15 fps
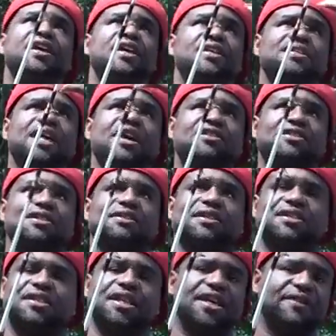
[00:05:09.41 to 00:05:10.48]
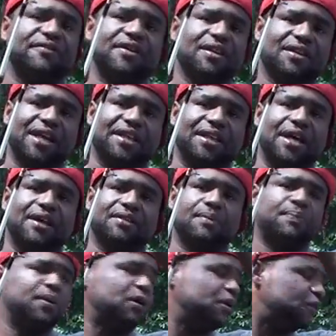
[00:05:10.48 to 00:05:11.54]
It's not sensitive like the other
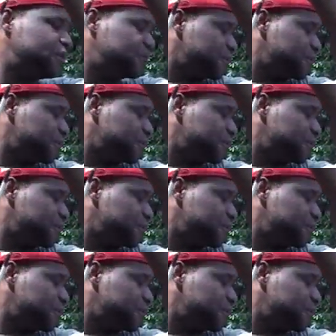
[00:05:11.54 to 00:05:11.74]
pole.